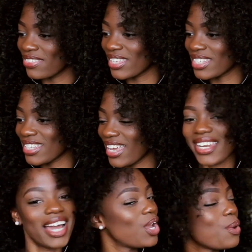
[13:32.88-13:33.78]
this is
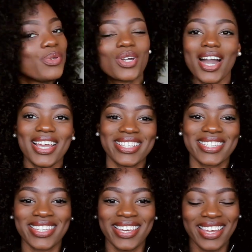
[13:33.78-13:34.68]
it. I hope you
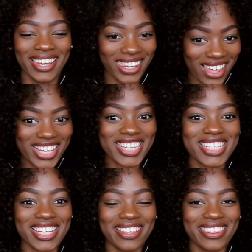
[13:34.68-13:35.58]
guys
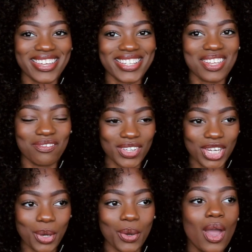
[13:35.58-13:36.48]
liked this
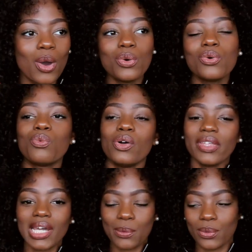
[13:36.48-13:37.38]
video. Oh, one
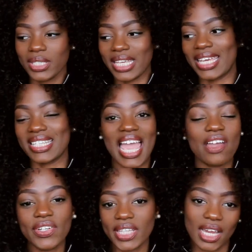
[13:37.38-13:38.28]
thing I will say is
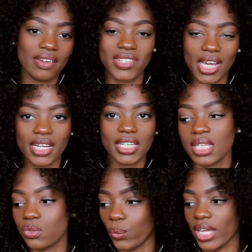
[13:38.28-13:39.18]
everything I've done,
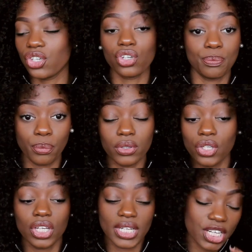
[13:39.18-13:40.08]
this wig,
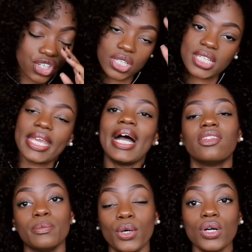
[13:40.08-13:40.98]
you could literally just take it out
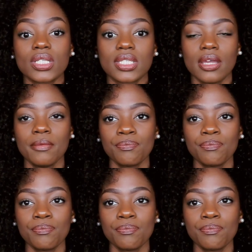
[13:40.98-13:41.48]
of the box